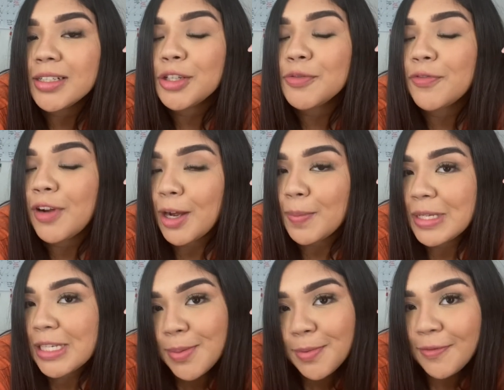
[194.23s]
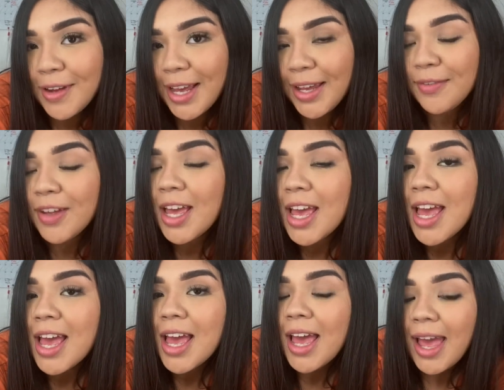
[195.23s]
vlogmas number five
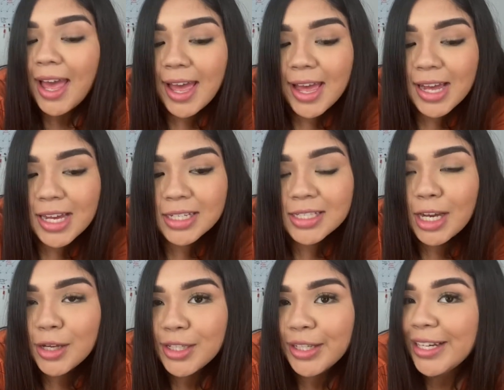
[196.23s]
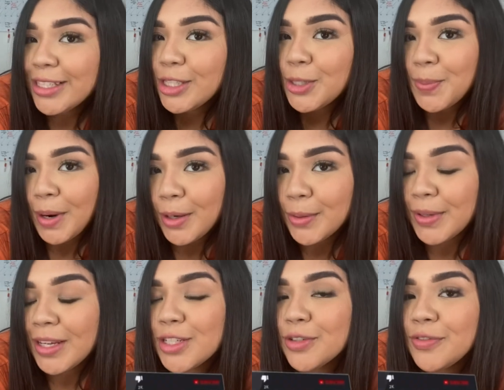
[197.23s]
and i'll see you guys tomorrow
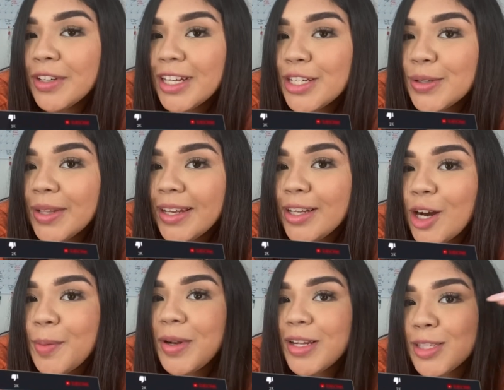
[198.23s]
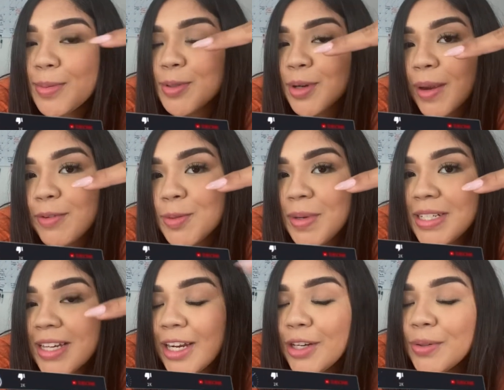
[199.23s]
and don't forget to like comment and subscribe to my
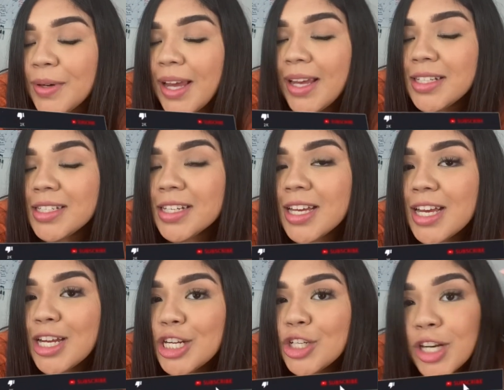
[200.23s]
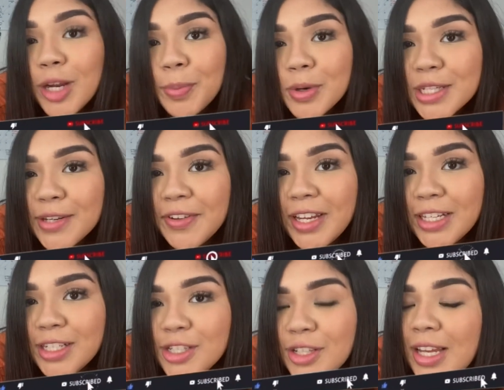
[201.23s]
channel and turn on your post
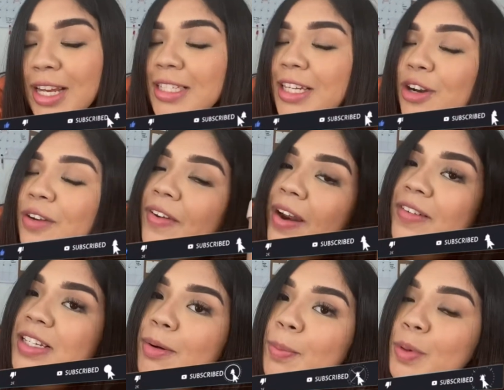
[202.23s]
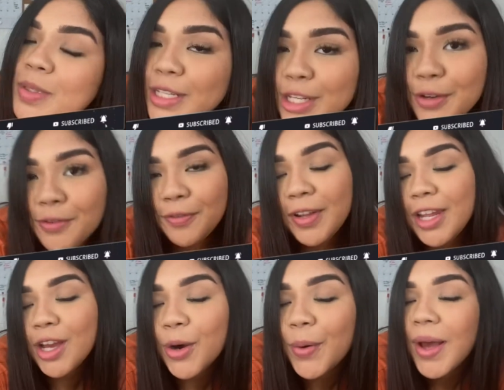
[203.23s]
notifications so that you guys get notified every time i post a new
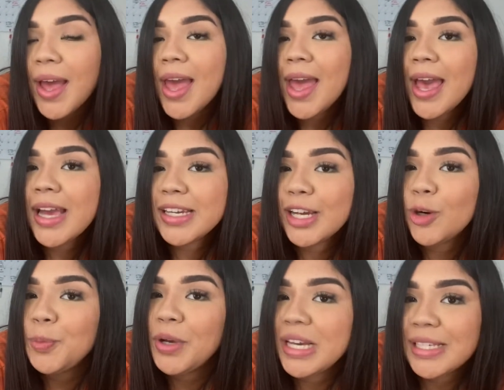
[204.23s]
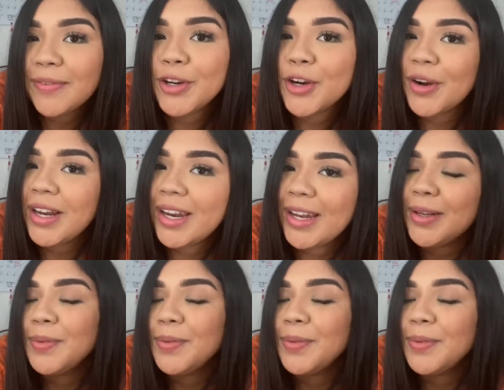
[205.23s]
video and i hope you guys have a great night